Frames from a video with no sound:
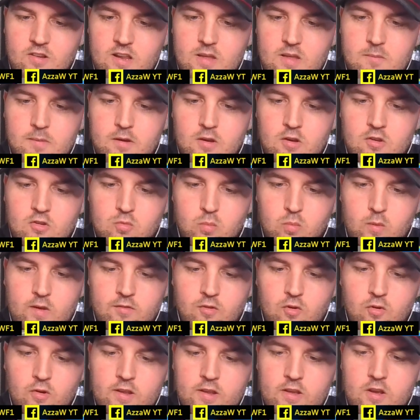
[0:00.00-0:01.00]
because
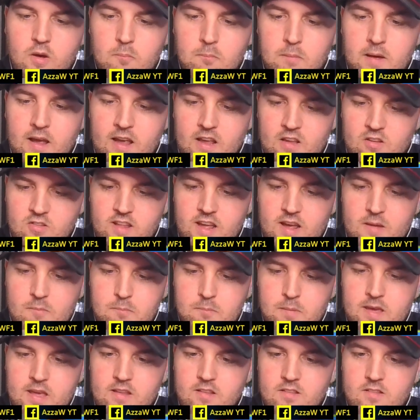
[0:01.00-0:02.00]
we've already gone past that
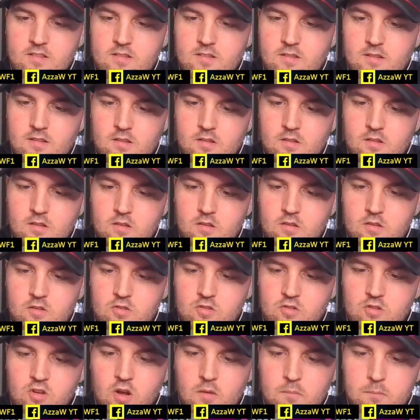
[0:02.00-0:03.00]
pit
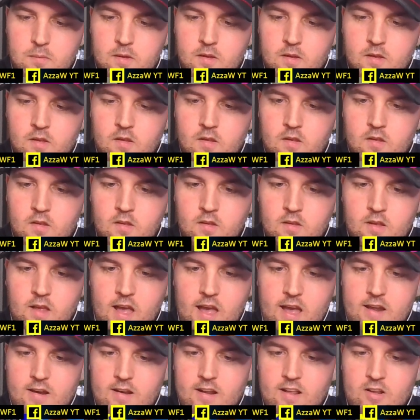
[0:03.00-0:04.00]
stop.
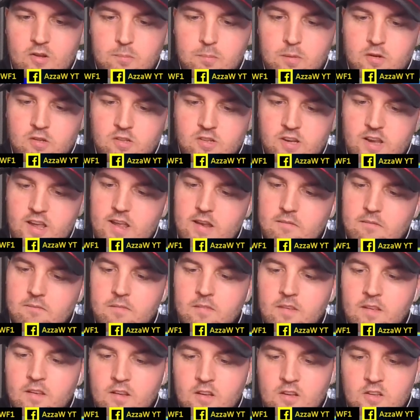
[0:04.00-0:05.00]
And let's push in.
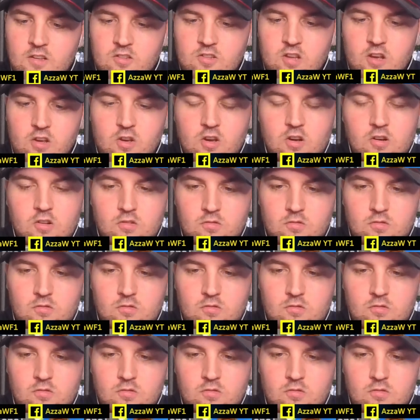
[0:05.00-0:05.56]
So good